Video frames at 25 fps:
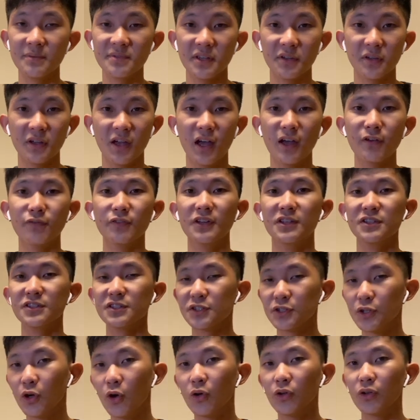that you have
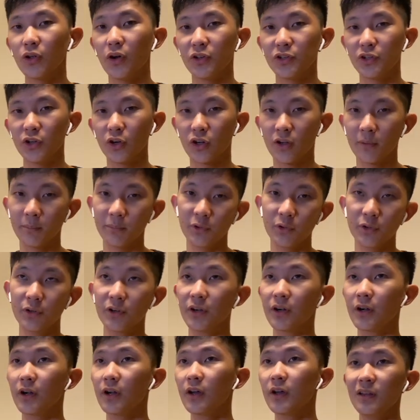installed on your
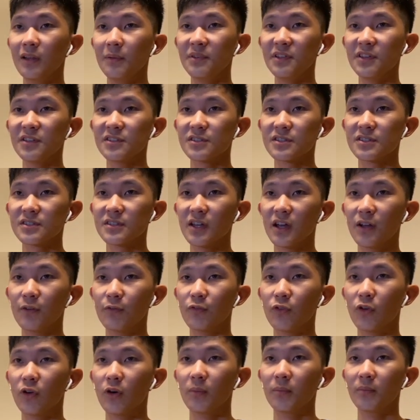computer. Let me just start
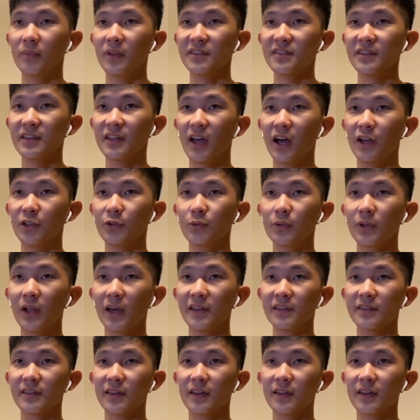from, let's say, IU Light.